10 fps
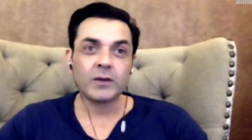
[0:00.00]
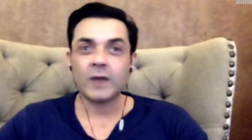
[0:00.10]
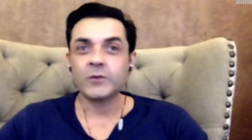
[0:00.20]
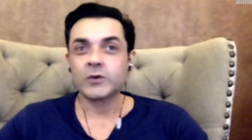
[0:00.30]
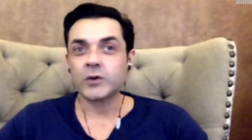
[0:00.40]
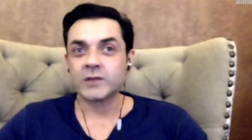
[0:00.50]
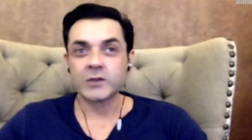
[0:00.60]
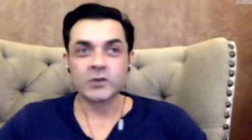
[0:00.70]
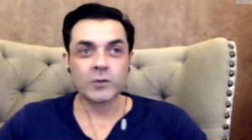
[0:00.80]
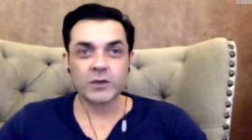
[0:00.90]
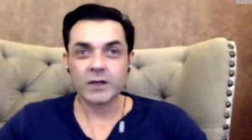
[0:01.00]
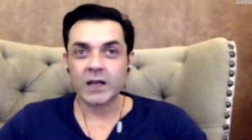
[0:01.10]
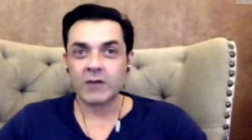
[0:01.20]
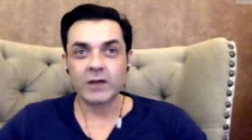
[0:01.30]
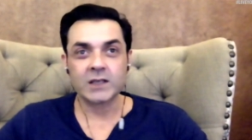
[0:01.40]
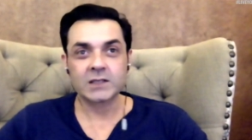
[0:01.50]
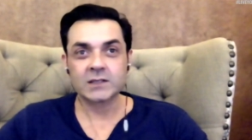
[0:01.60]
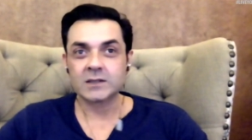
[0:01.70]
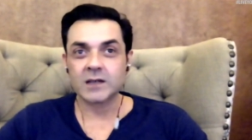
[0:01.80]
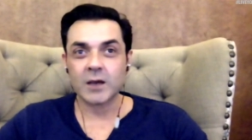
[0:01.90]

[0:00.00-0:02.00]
I'm sure you've seen so much on Netflix